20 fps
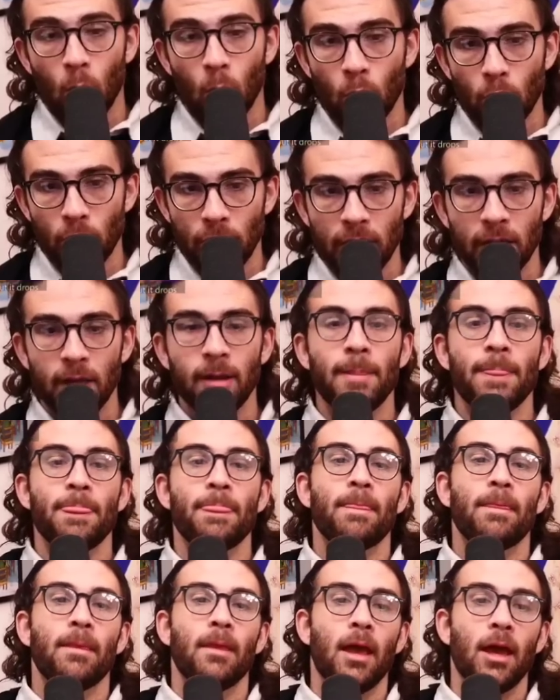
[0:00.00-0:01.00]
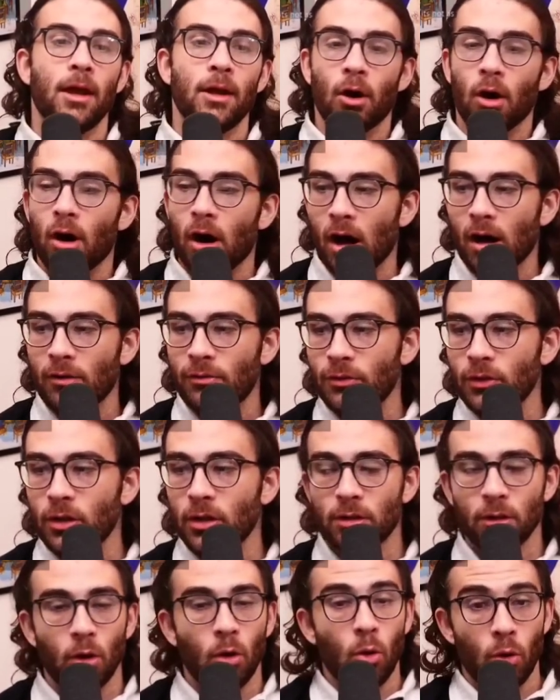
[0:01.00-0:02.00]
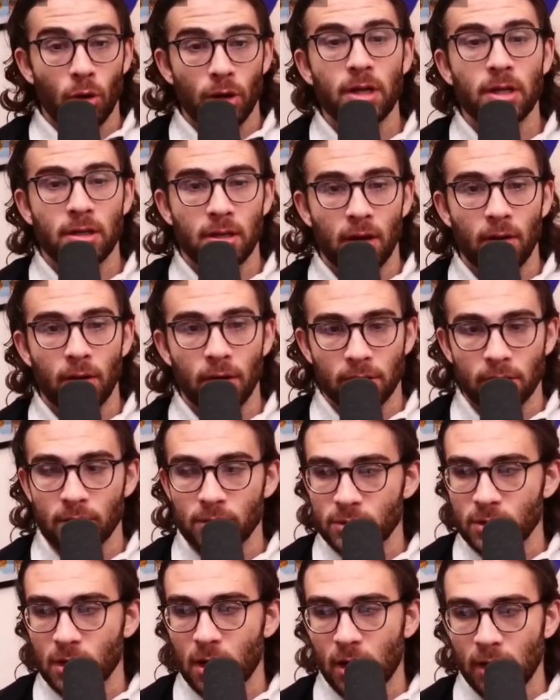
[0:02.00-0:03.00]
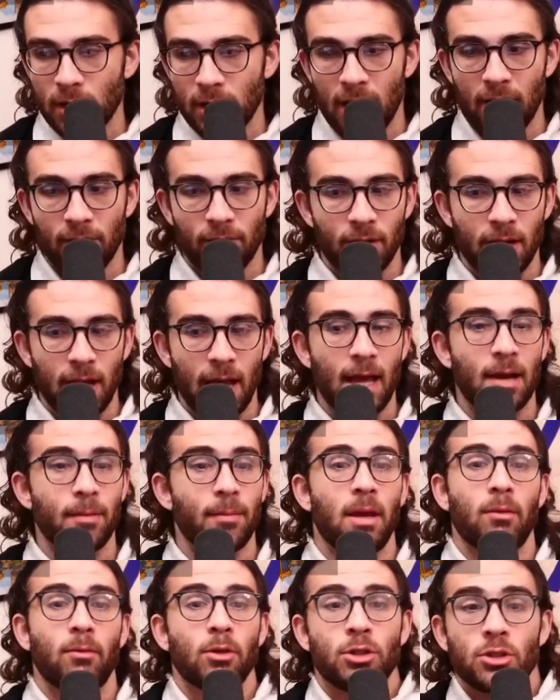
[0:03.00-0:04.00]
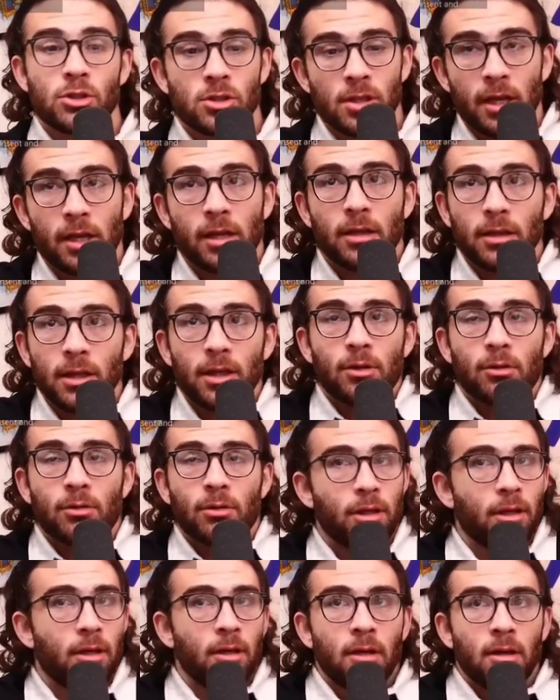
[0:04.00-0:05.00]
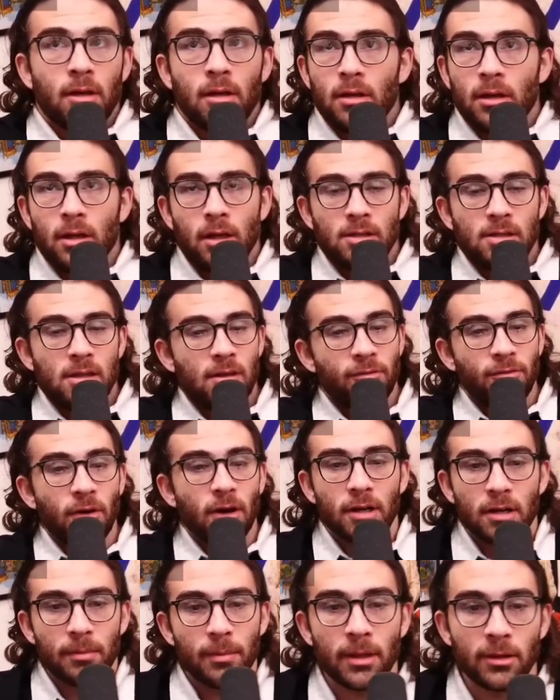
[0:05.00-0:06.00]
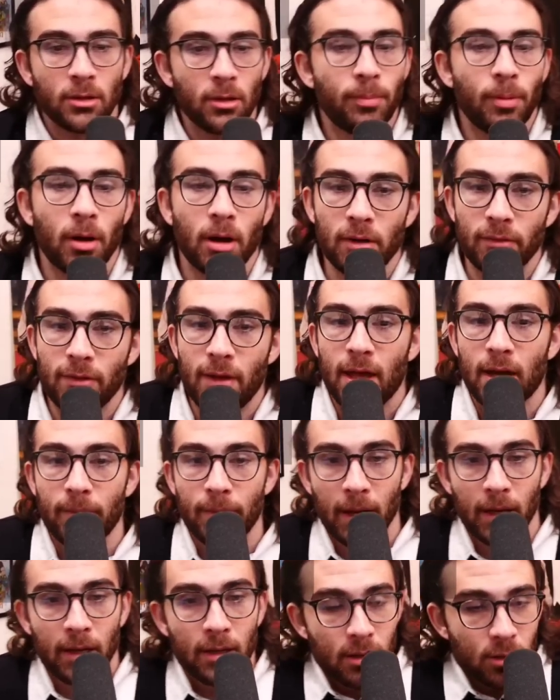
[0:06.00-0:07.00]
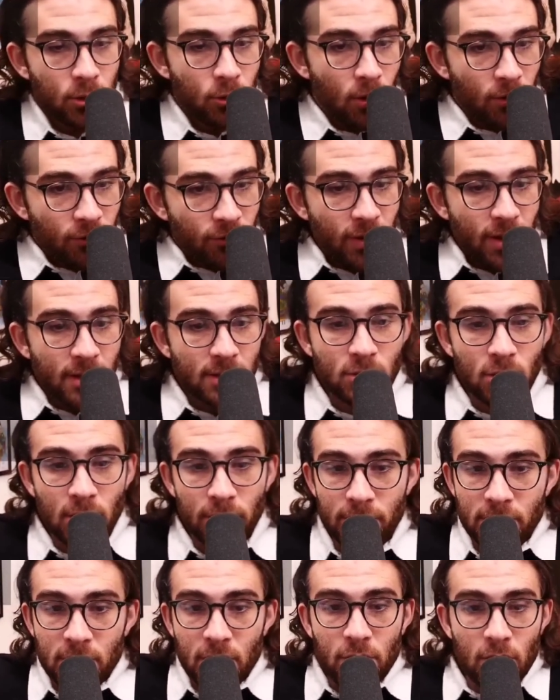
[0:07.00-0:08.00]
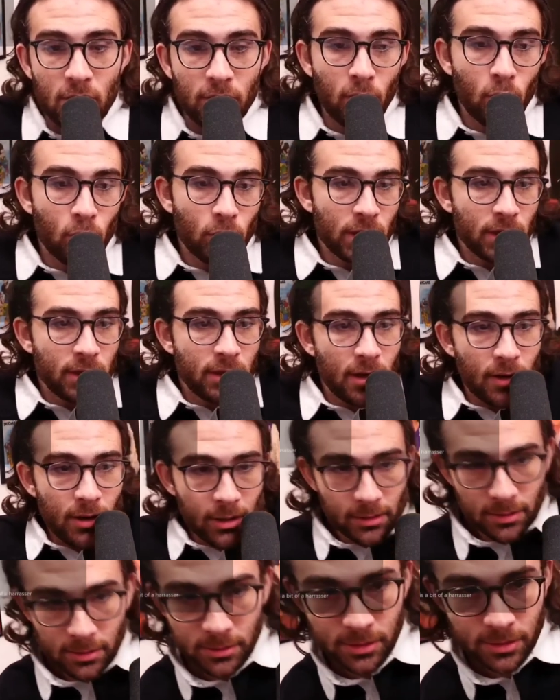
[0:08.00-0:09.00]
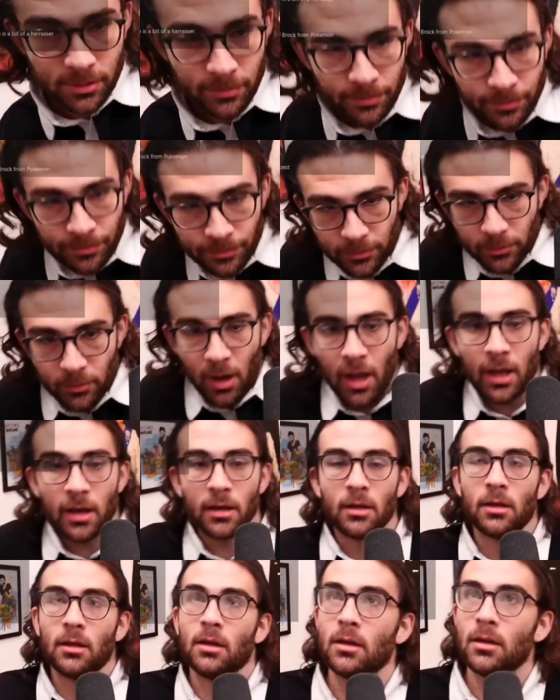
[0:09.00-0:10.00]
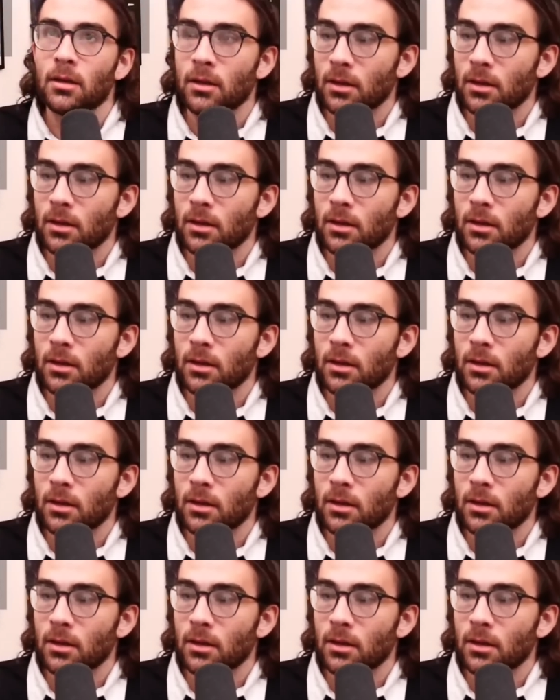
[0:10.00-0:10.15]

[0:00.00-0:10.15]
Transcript: horny and awful the horny characters are in every anime, which is like literally, it's a fundamental part of anime. You have fan service and you have horny characters, right?